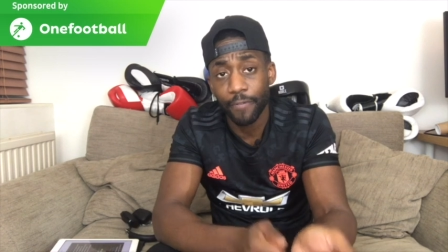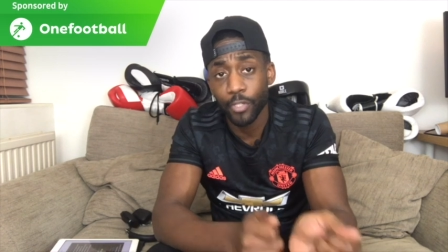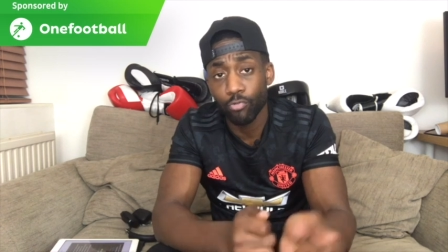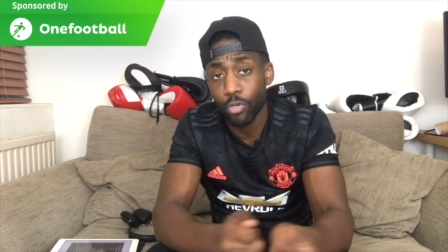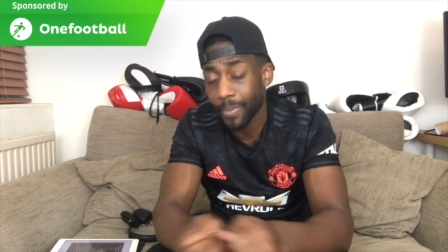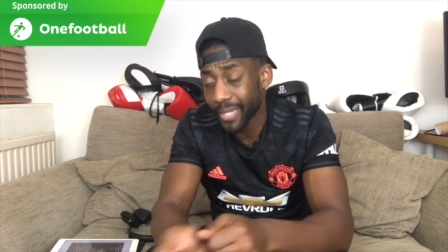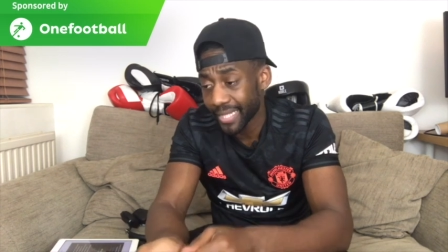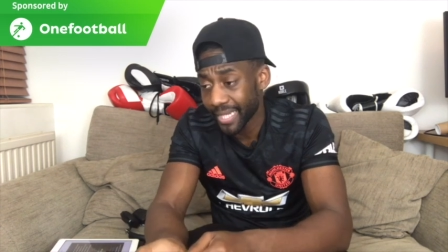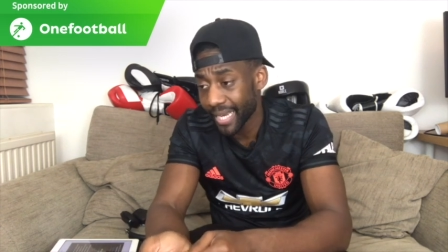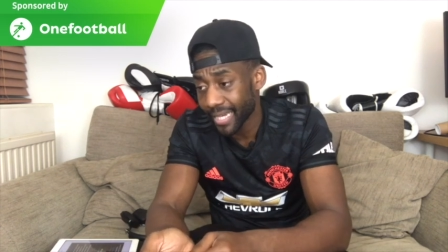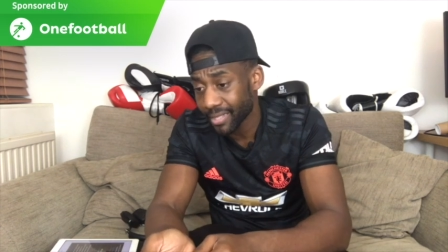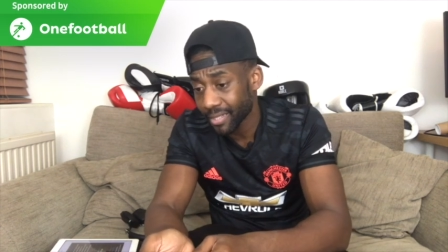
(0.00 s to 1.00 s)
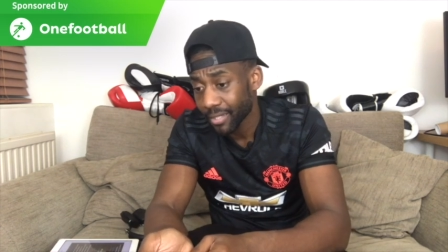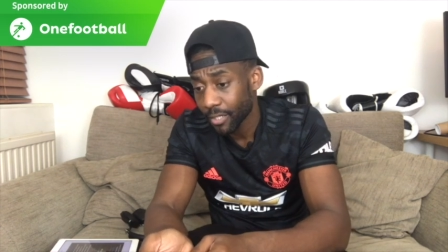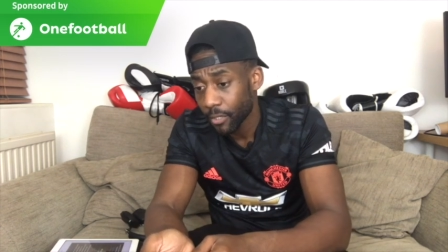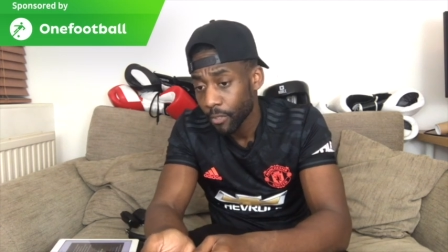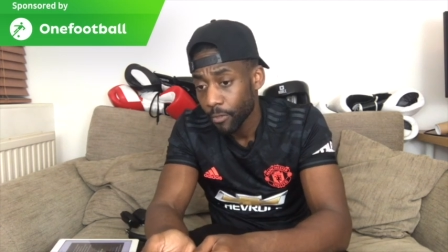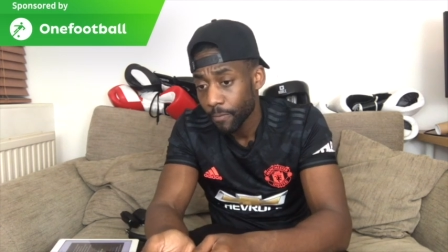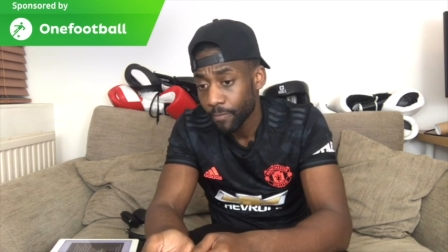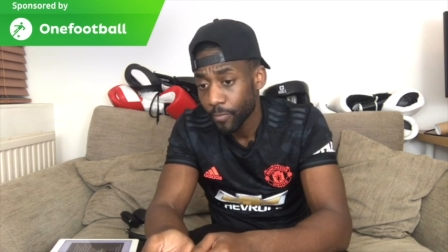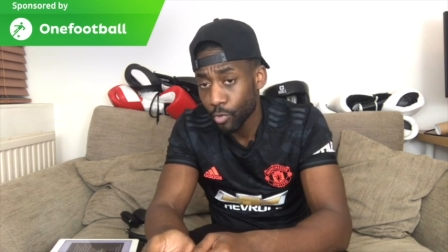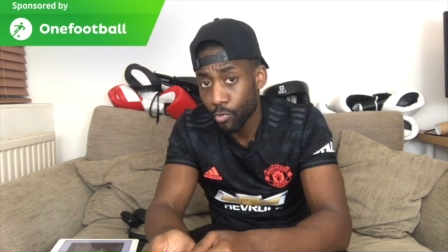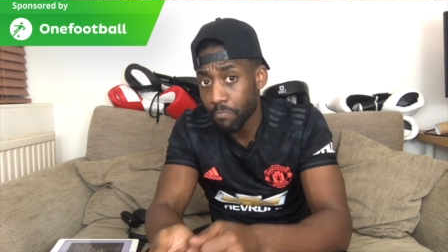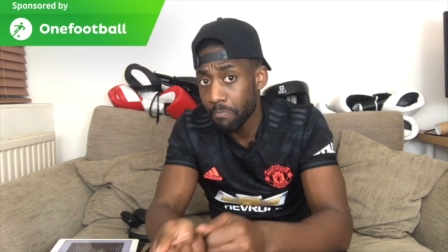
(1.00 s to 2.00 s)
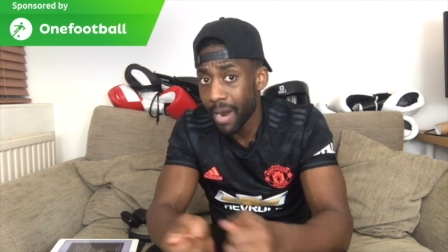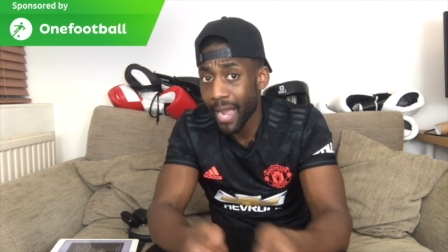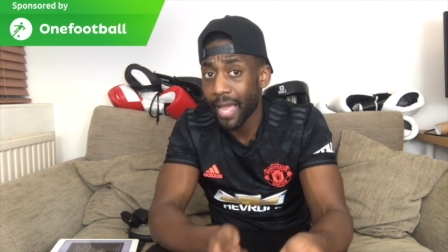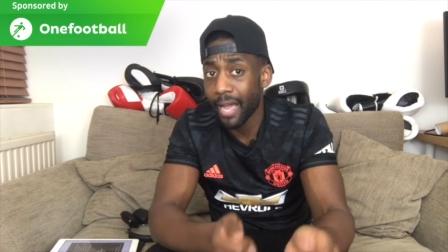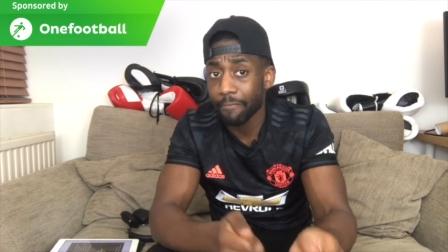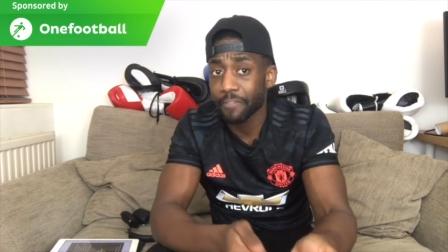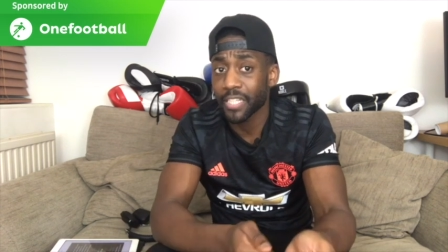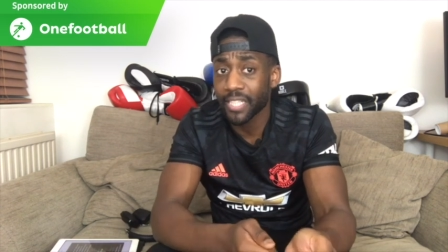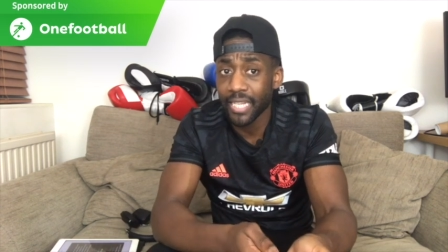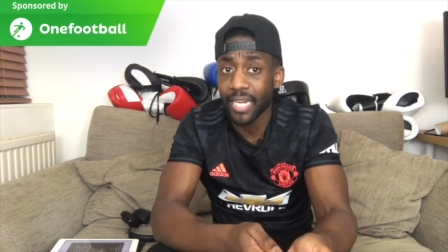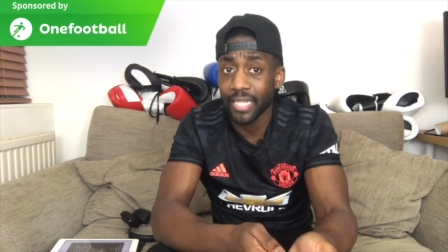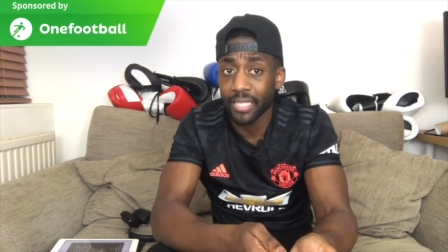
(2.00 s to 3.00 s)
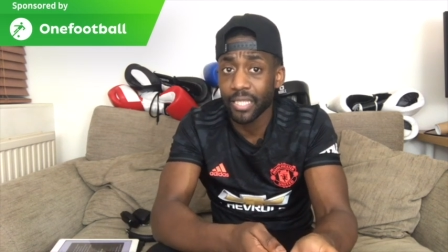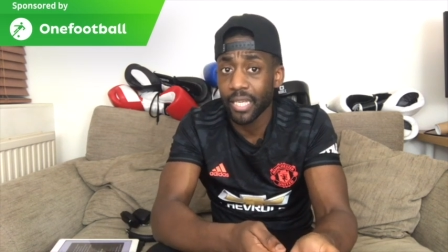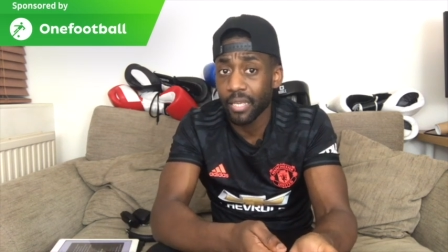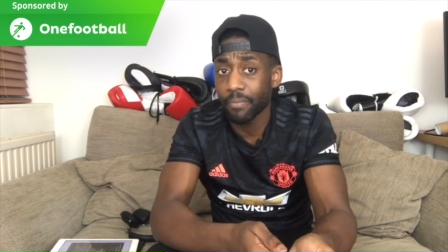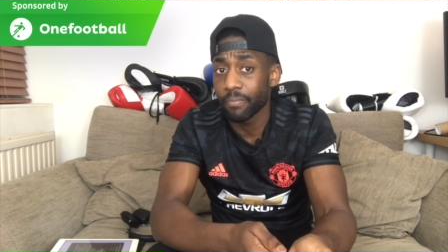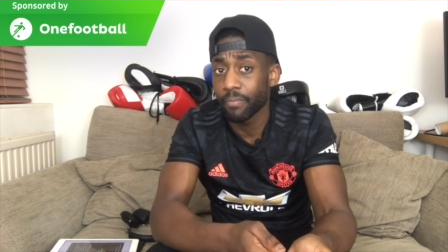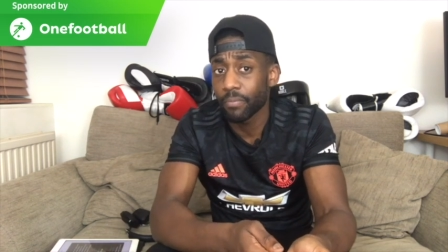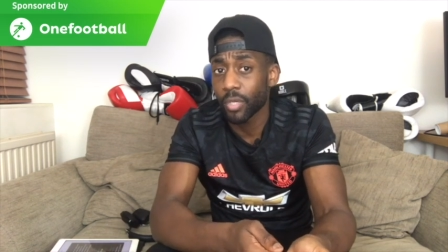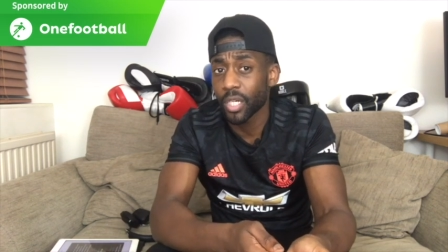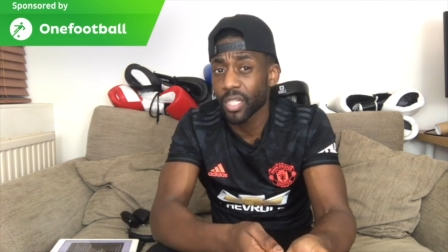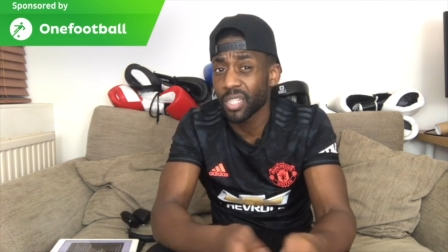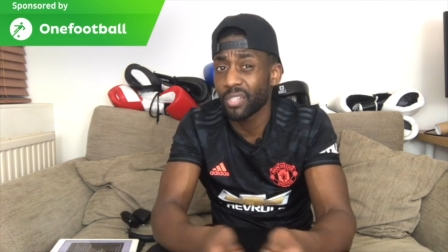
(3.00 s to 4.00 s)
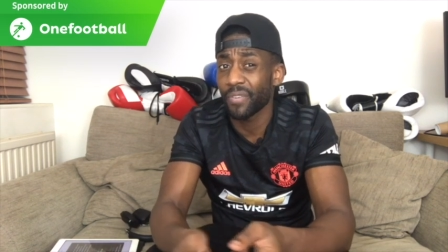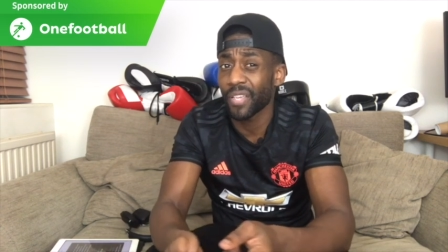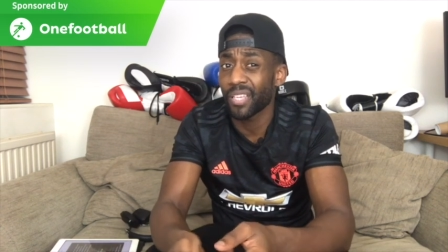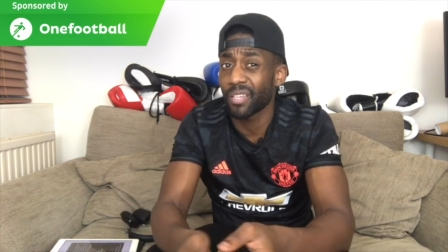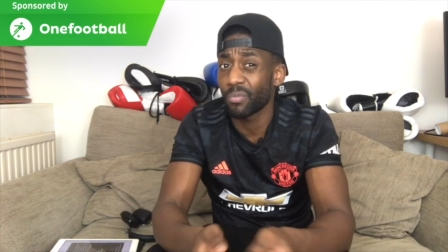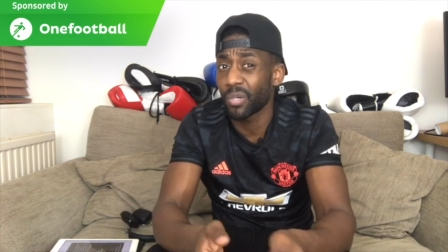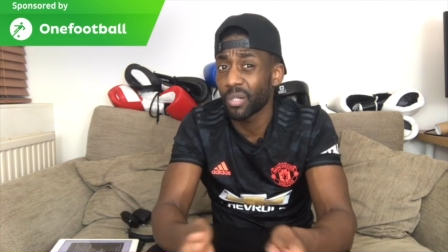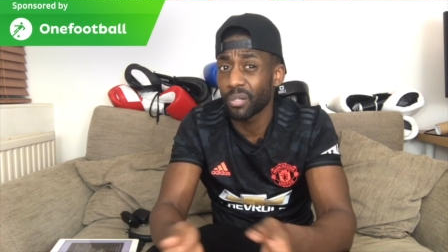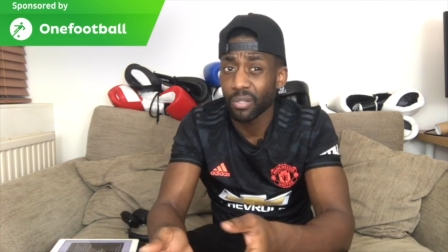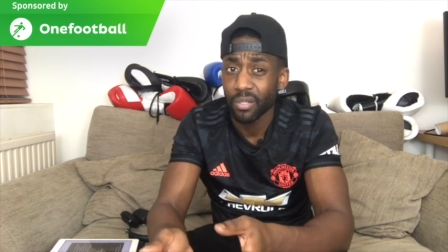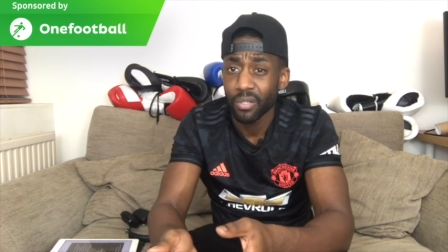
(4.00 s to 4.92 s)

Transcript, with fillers: it's Ruben Dias, you might have to sell it to him because he's thinking, well,